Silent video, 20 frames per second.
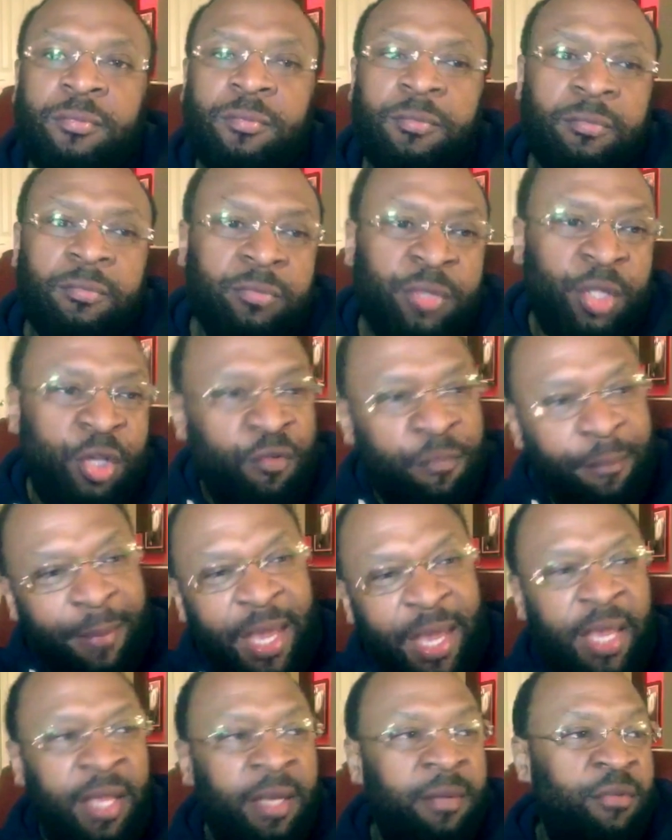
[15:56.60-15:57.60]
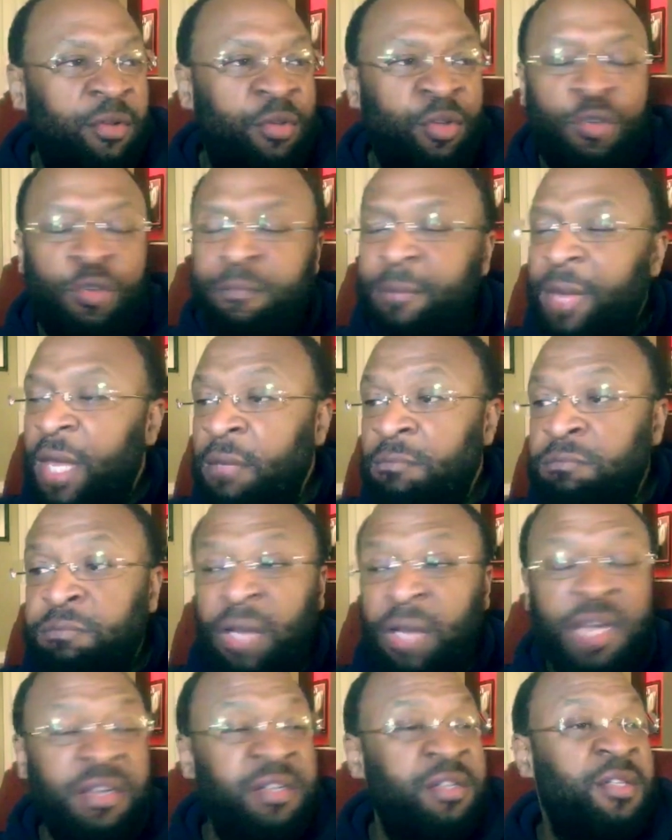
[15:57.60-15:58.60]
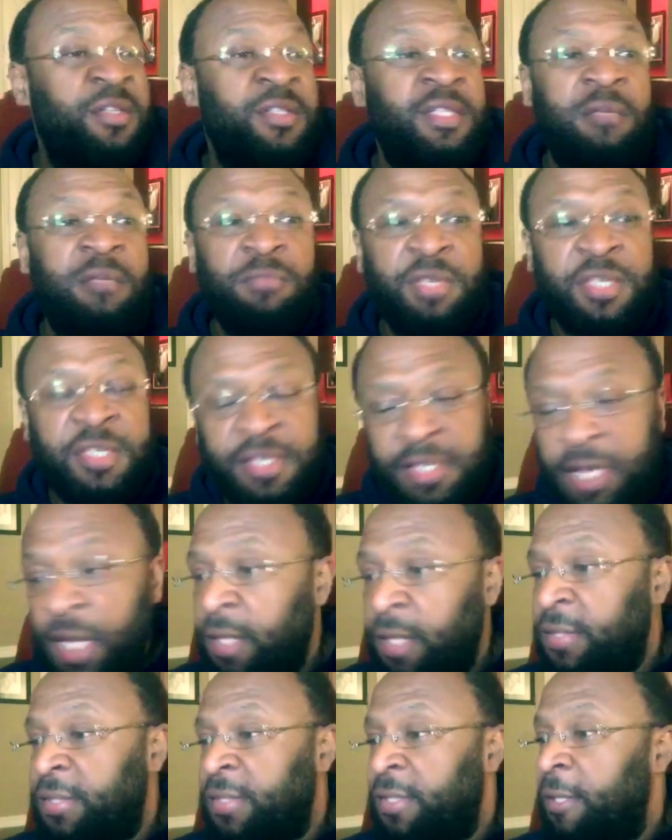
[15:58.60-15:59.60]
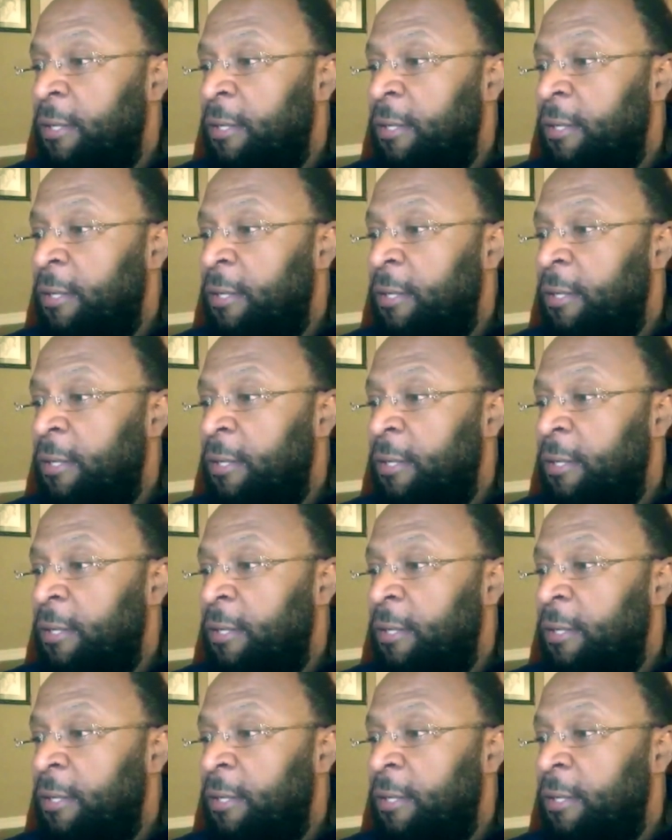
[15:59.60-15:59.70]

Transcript: When you've made blunders and mistakes,